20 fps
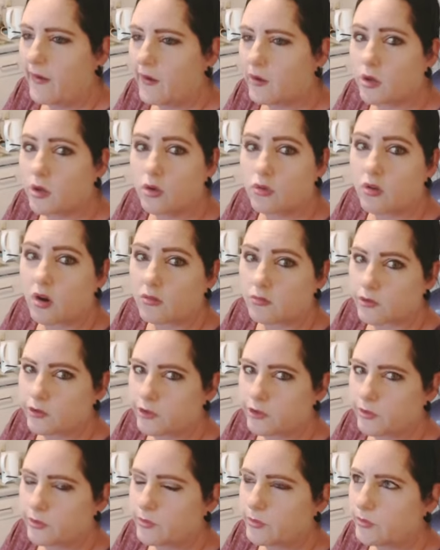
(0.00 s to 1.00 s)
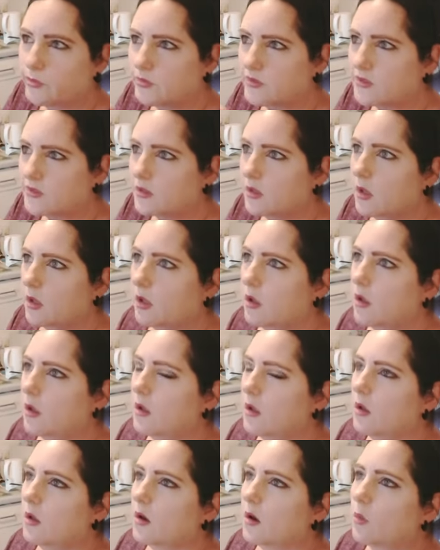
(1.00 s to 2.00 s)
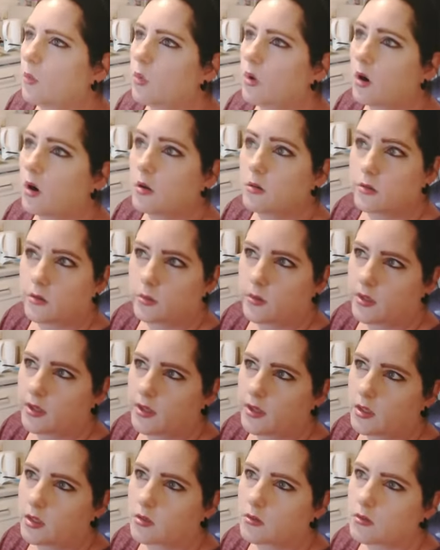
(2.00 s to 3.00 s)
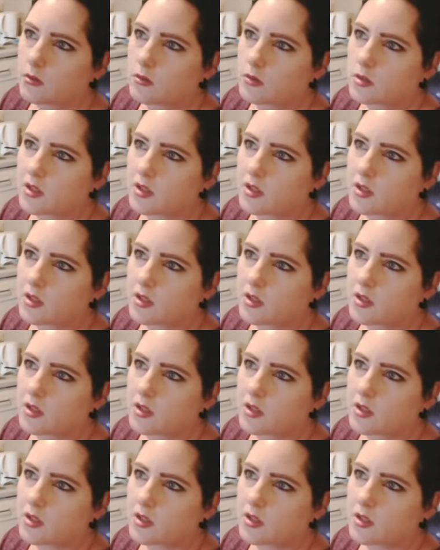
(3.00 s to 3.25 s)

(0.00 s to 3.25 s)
croc shoes. I weren't doing any good.